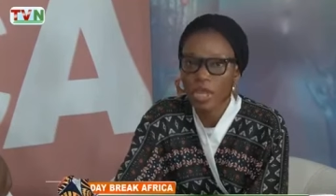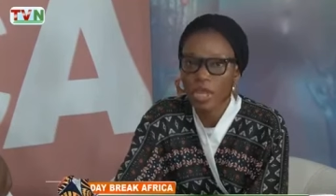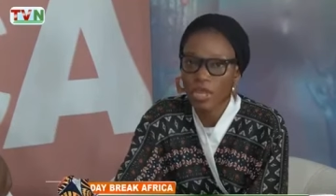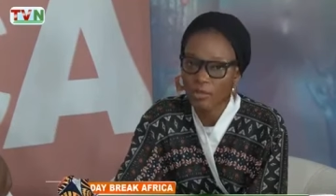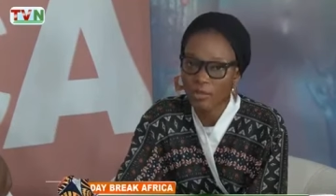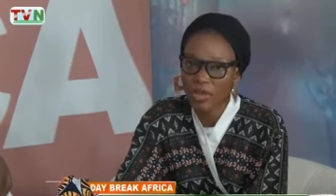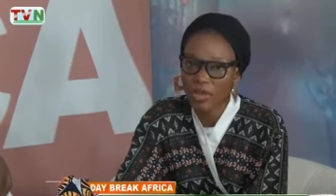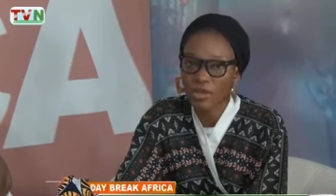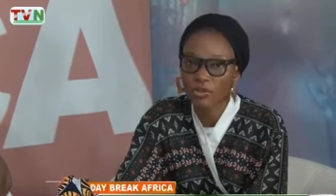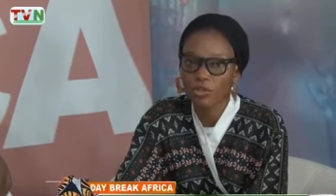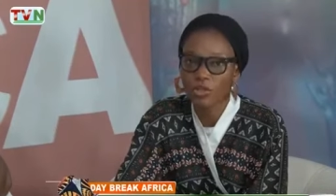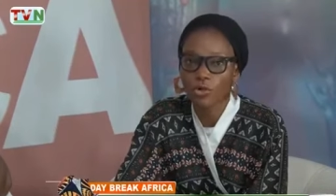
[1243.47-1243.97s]

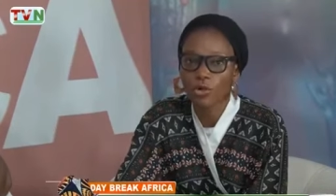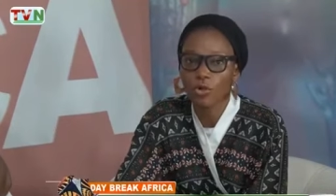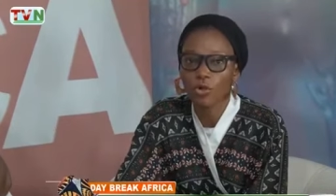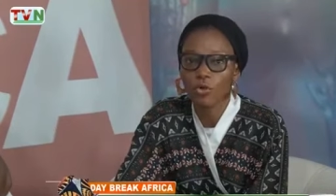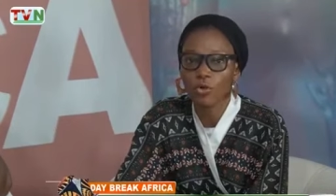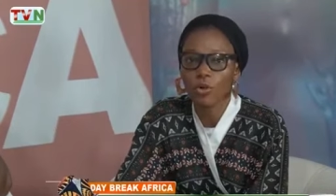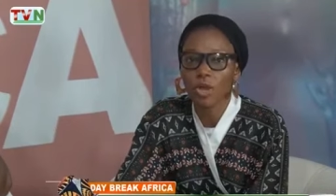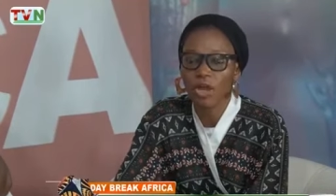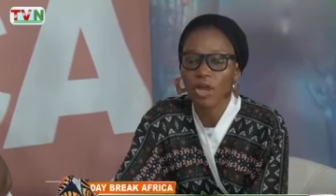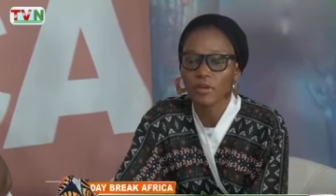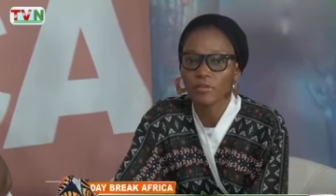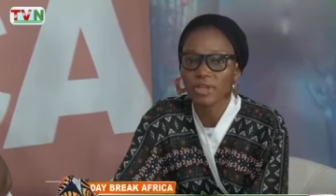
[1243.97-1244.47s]
about the
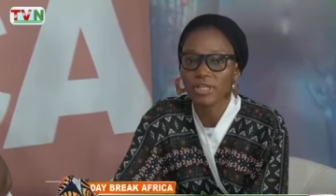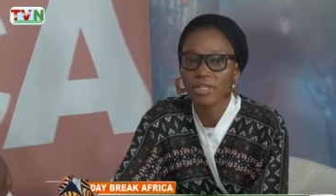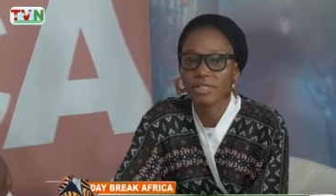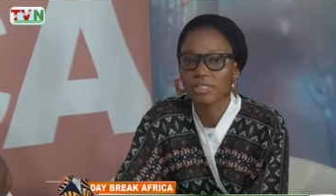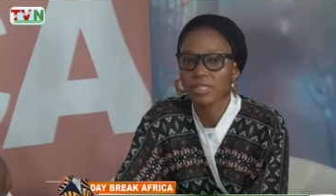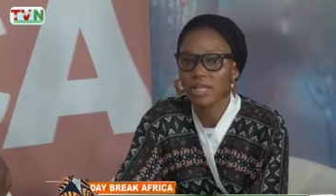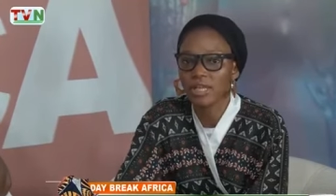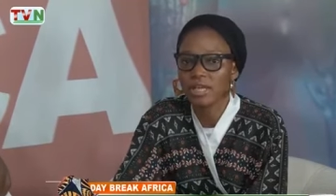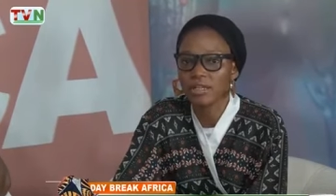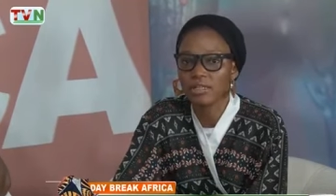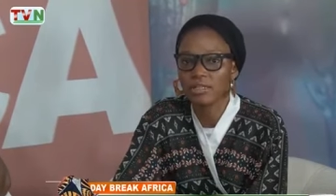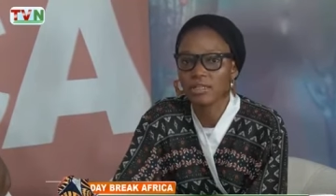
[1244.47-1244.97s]
whole arrest
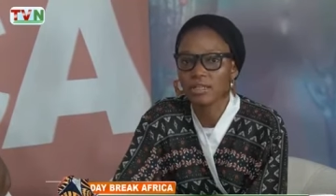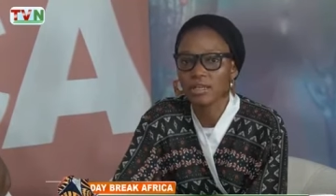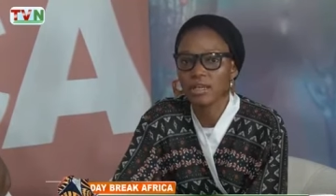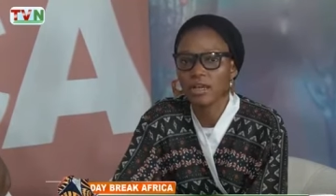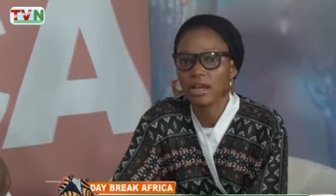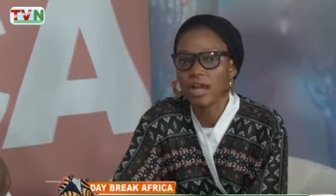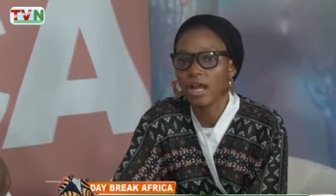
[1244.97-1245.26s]
and, uh,